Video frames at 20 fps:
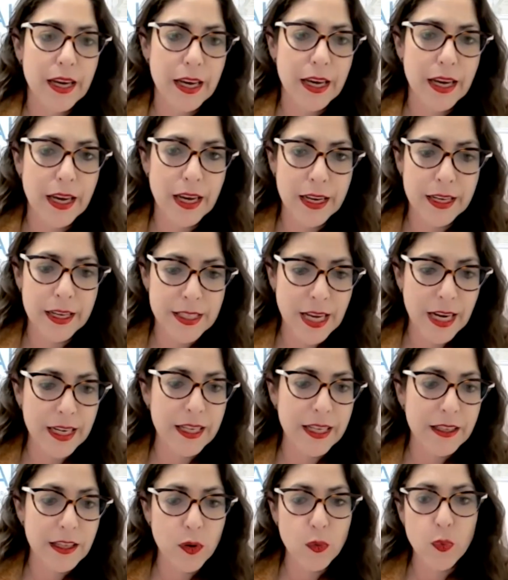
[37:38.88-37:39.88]

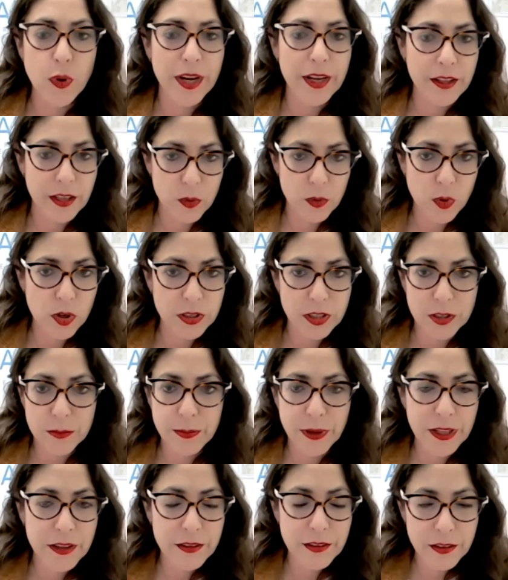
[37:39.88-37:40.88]
exactly the way they want
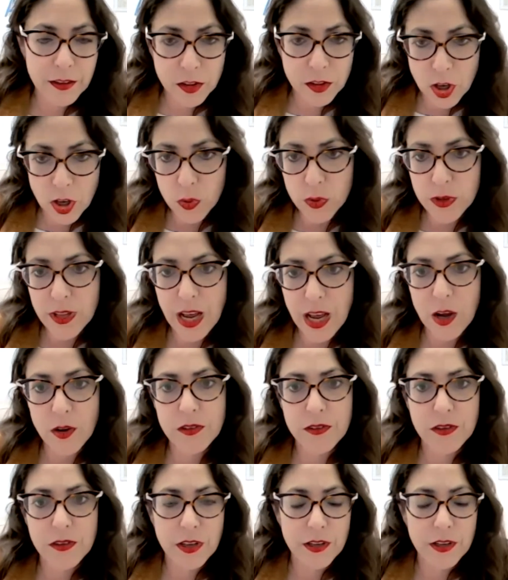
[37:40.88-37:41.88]
it, but no
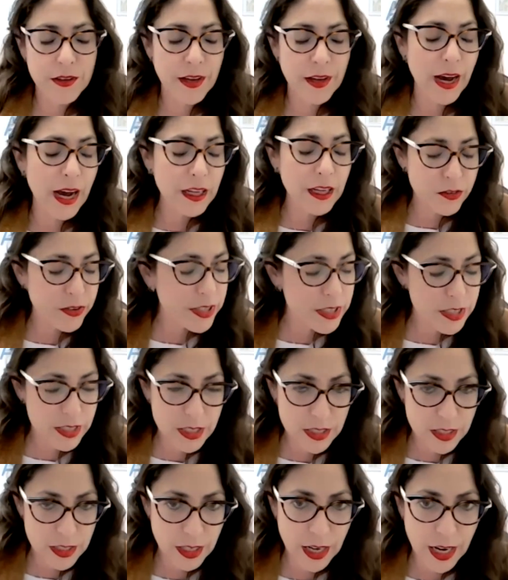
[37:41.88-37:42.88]
doubt that the
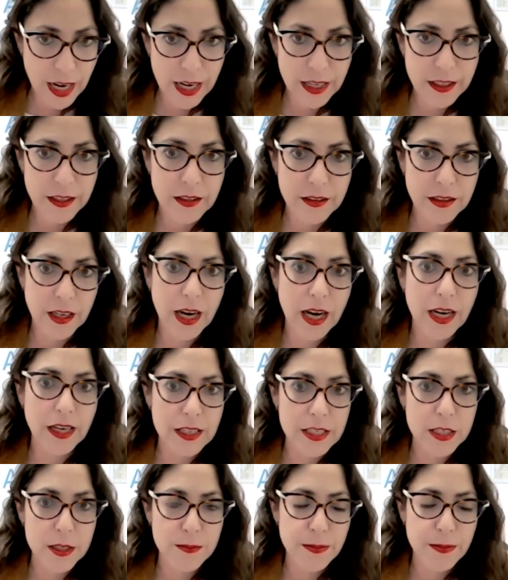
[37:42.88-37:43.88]
address is Iran, that
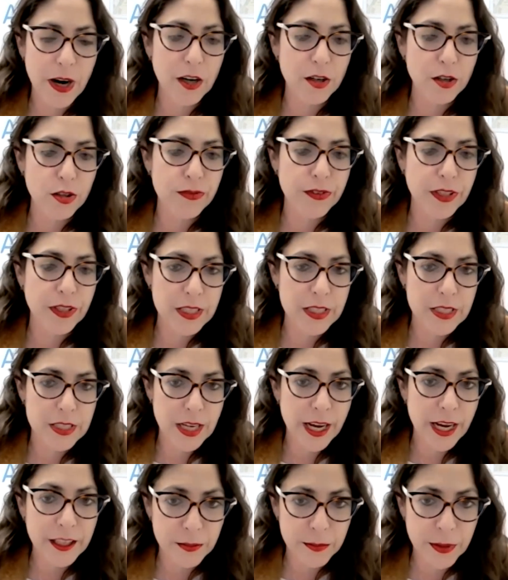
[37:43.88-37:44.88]
Iran is part of the
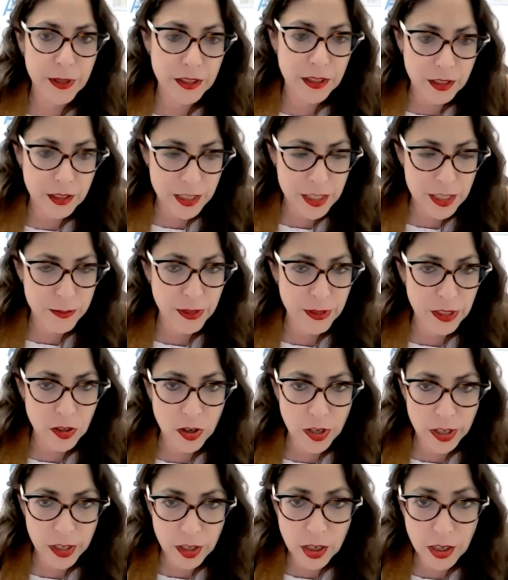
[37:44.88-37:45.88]
incitement that has been
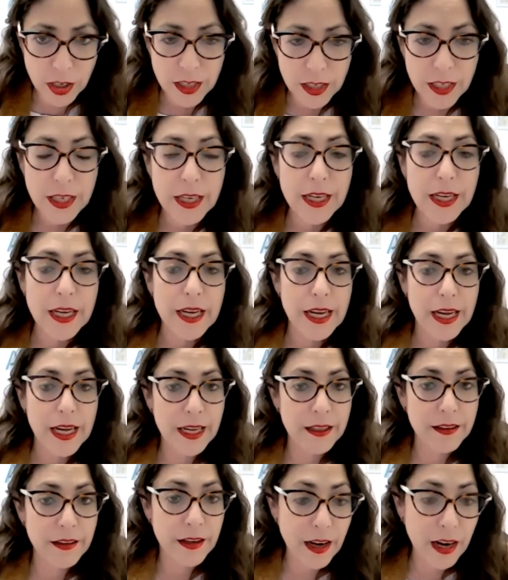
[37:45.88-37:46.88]
going on.
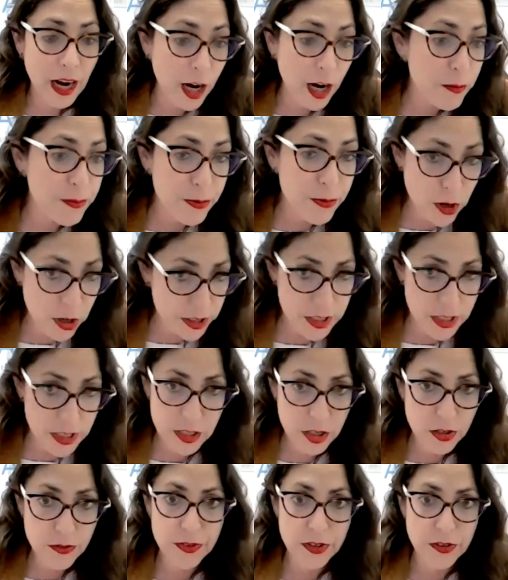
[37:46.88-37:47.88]
And there are
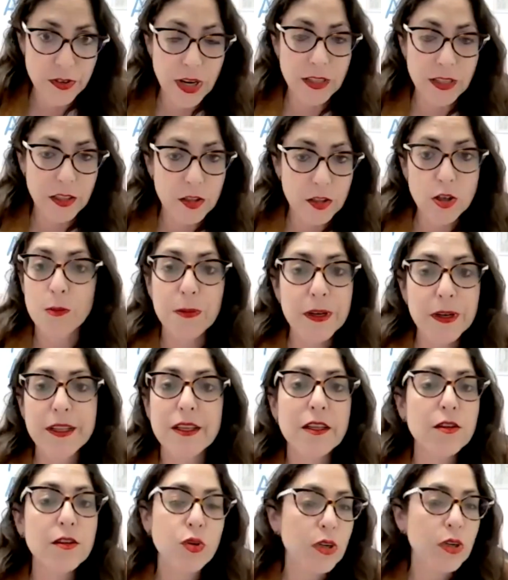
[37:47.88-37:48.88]
proxies of Iran that
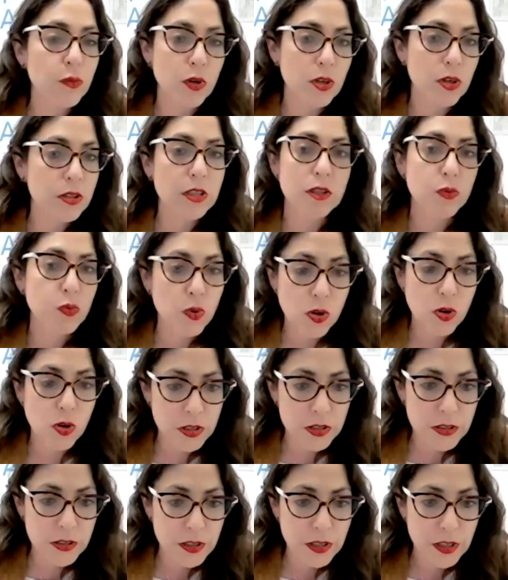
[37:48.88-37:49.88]
completely doing what it
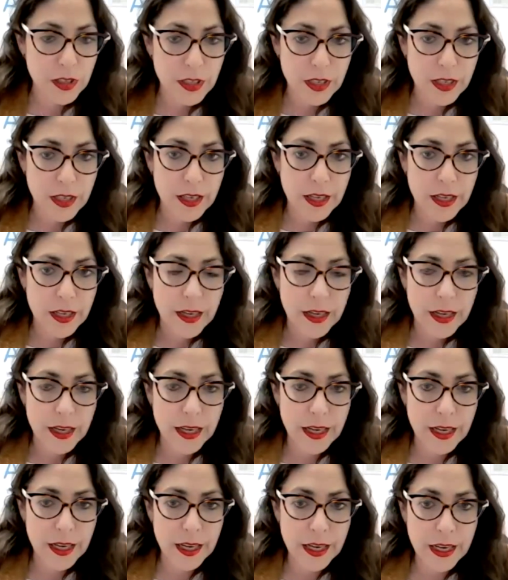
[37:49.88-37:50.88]
wants
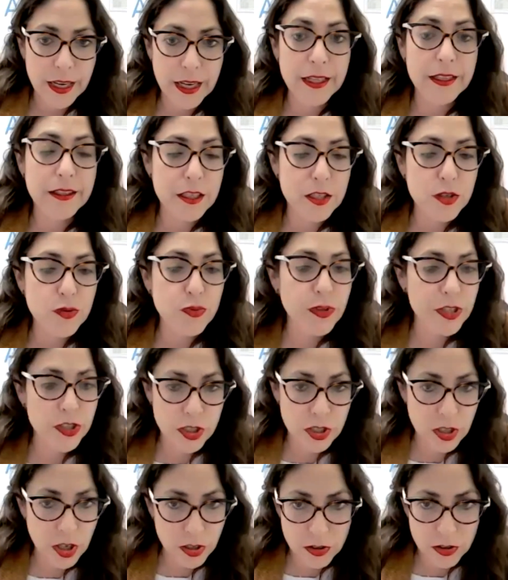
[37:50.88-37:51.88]
in this
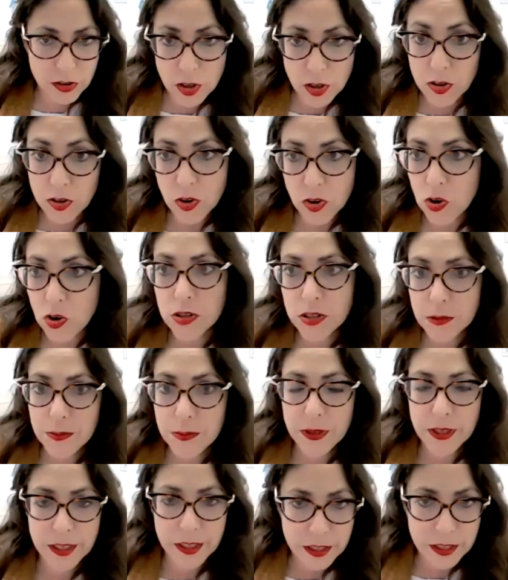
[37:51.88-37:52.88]
region, not all
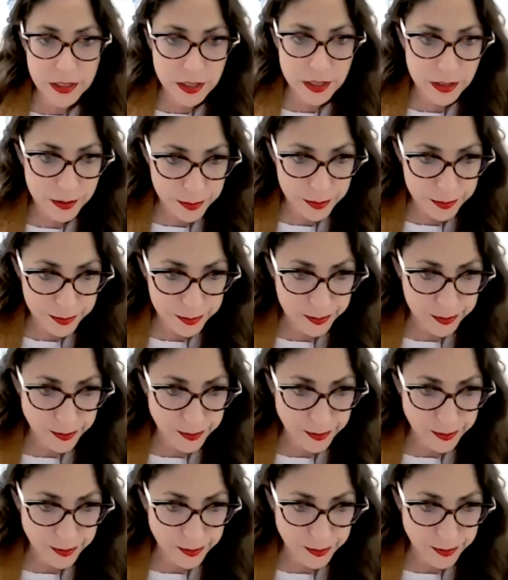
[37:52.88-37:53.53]
the players.